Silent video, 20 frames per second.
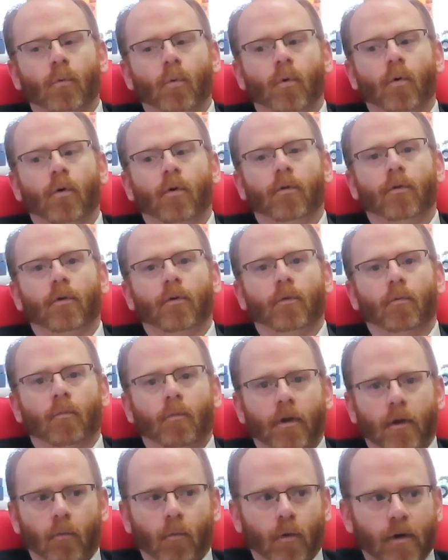or they're
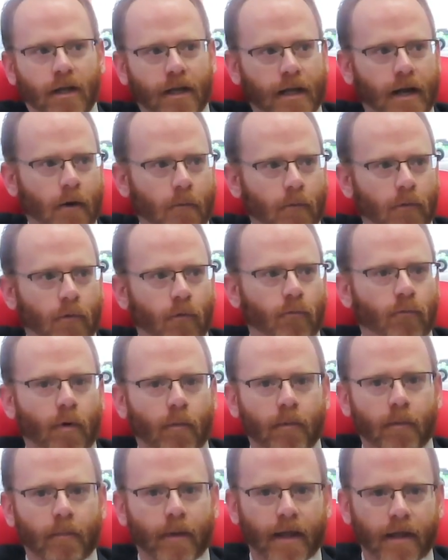like working out with those
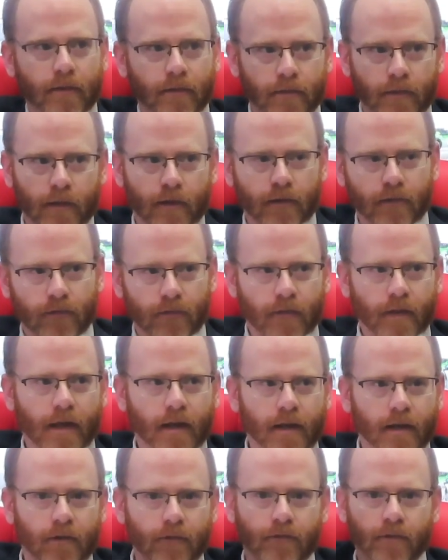rubber band things and
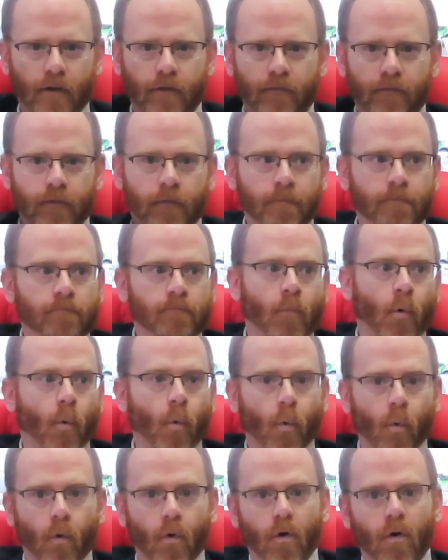that kind of stuff.
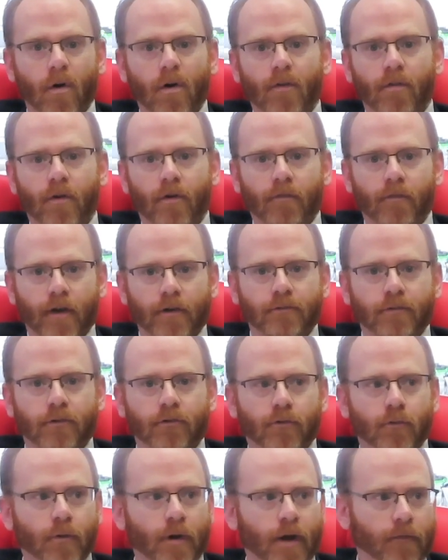Mm-hmm. Or they're
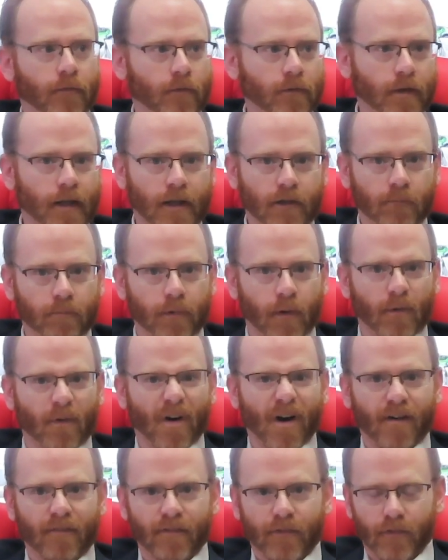veterans who got their legs blown
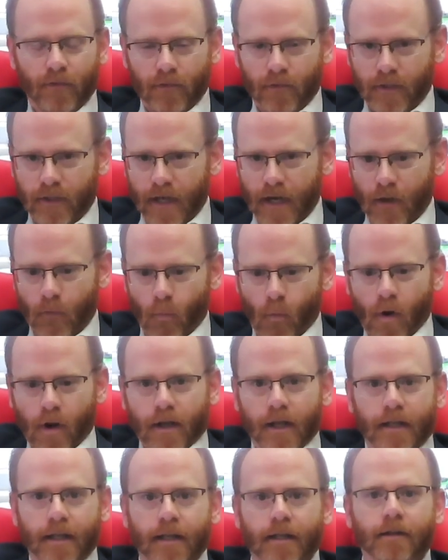off and they're learning how to
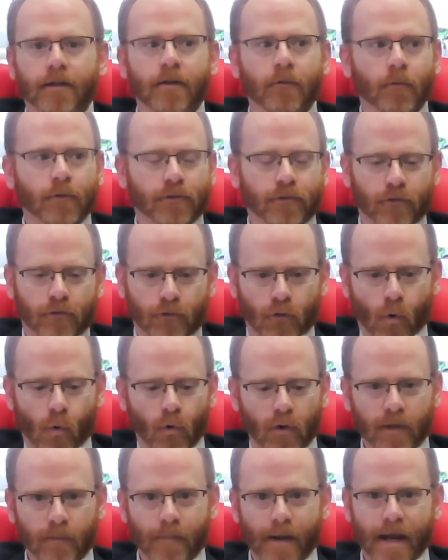walk again, which is a
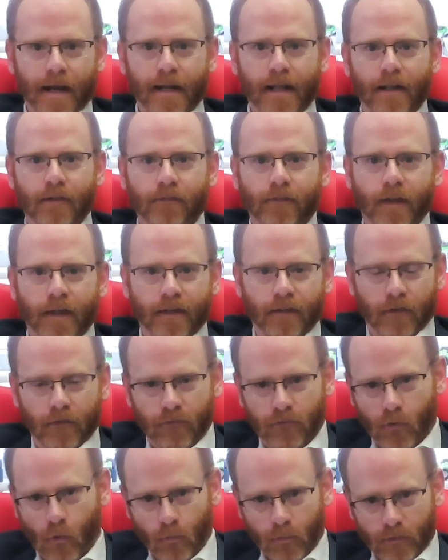totally badass thing
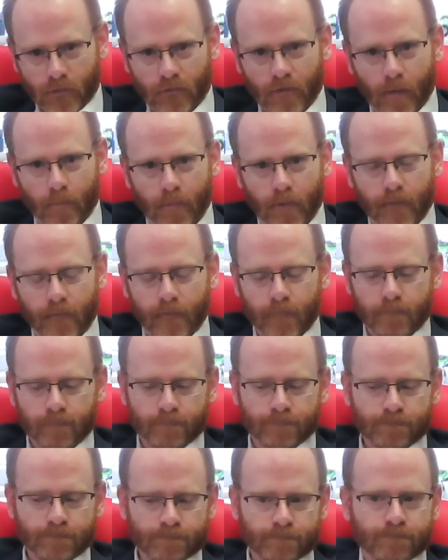that's totally separate.
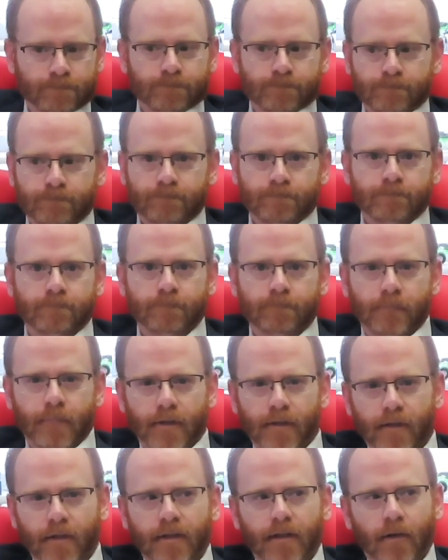
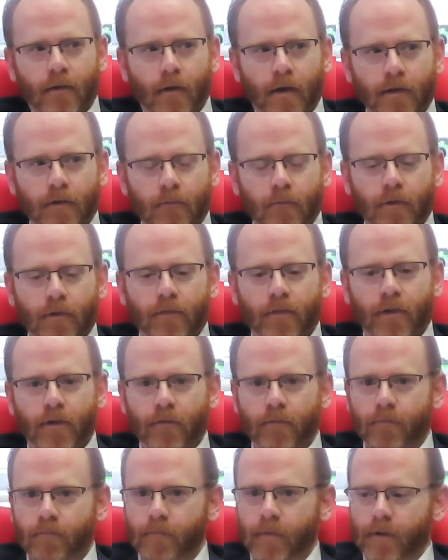But I didn't really think
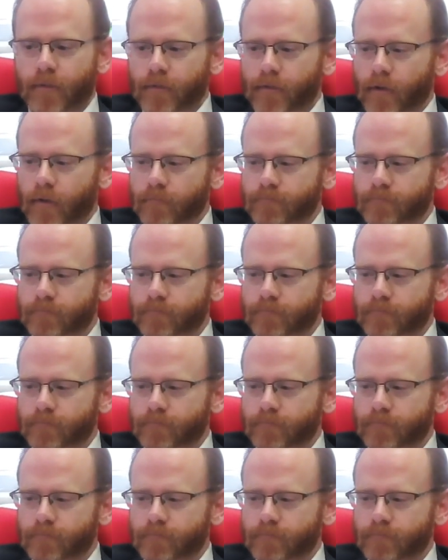of. But